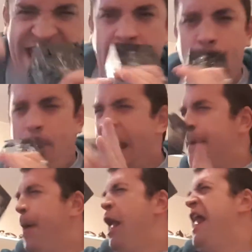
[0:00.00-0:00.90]
the
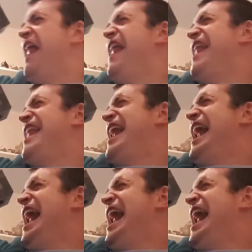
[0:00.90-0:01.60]
people's